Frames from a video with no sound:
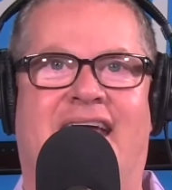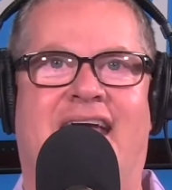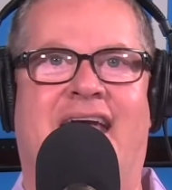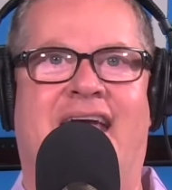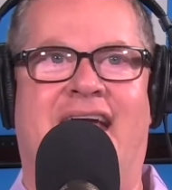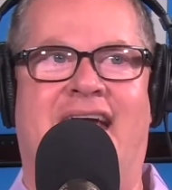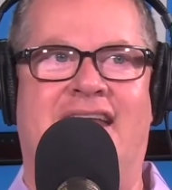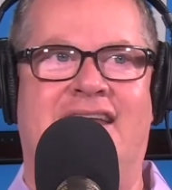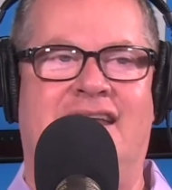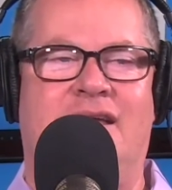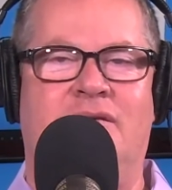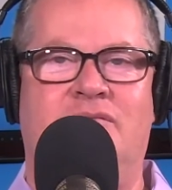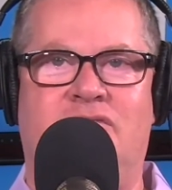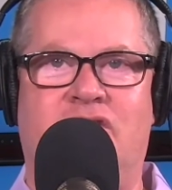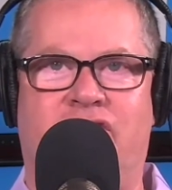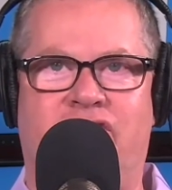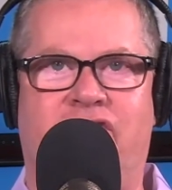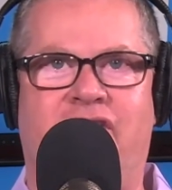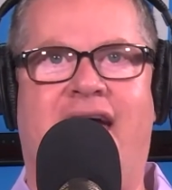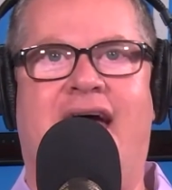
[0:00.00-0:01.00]
And
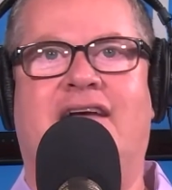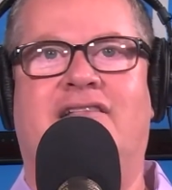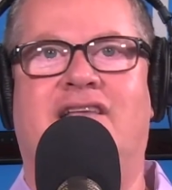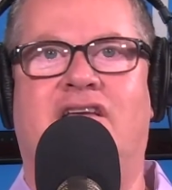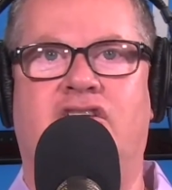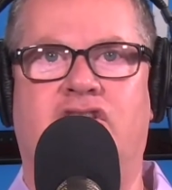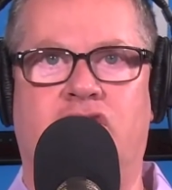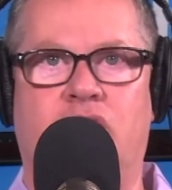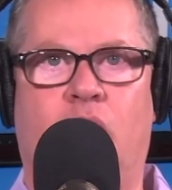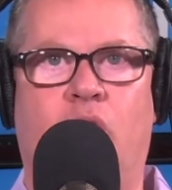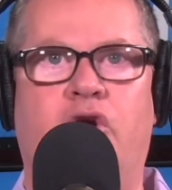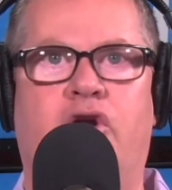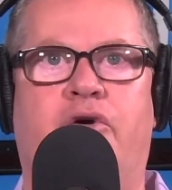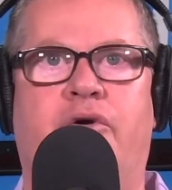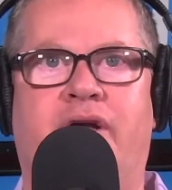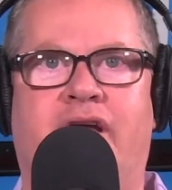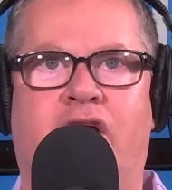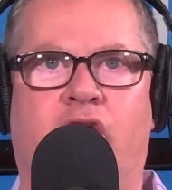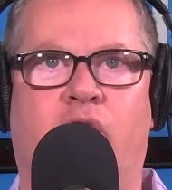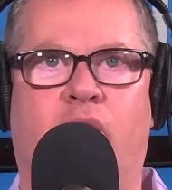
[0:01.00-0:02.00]
the fact that you're
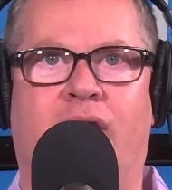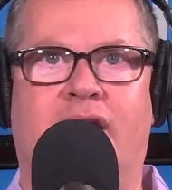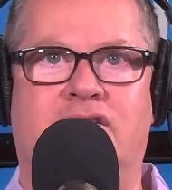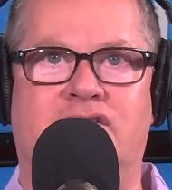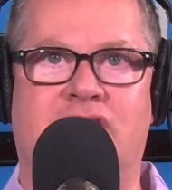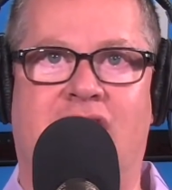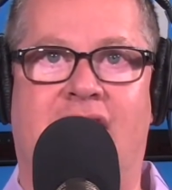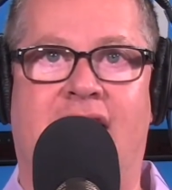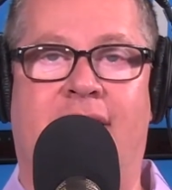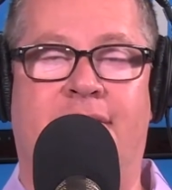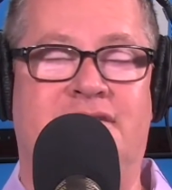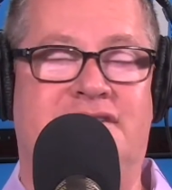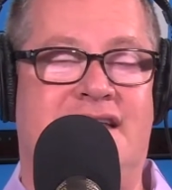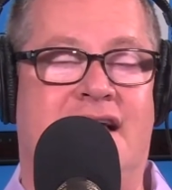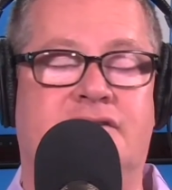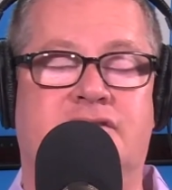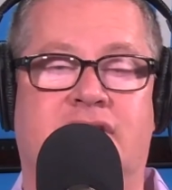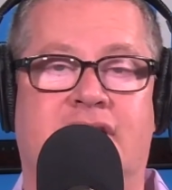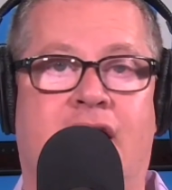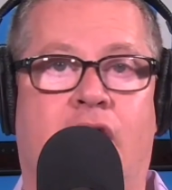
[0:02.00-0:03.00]
doing a great job is
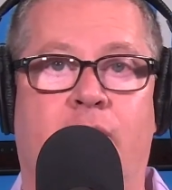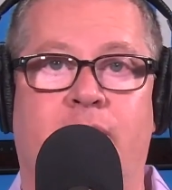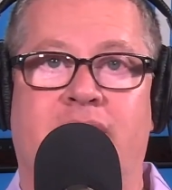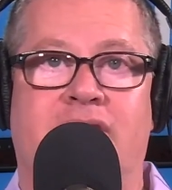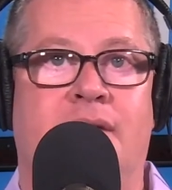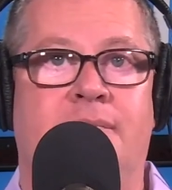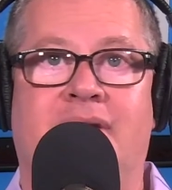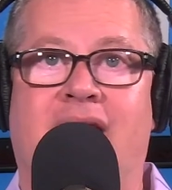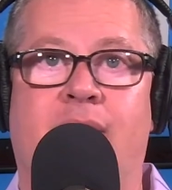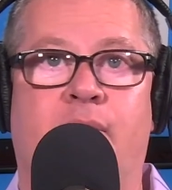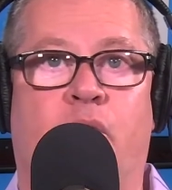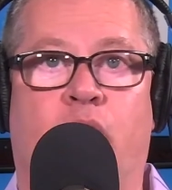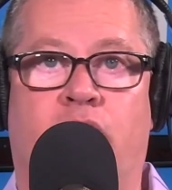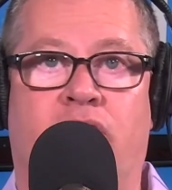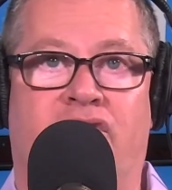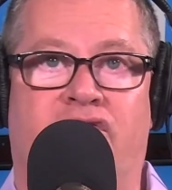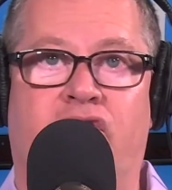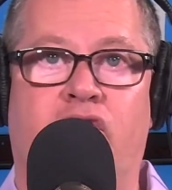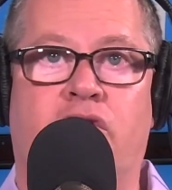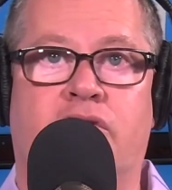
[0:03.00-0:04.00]
actually helping them get
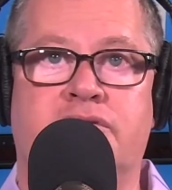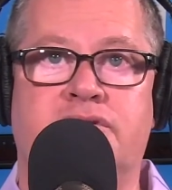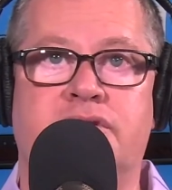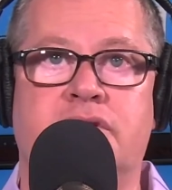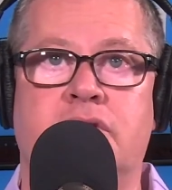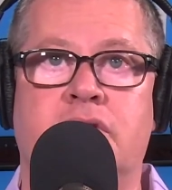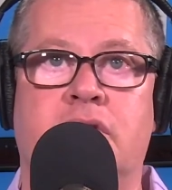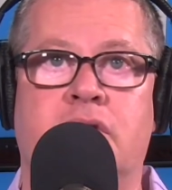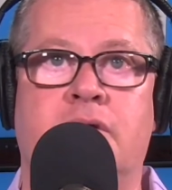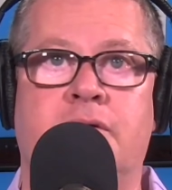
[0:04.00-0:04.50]
more referrals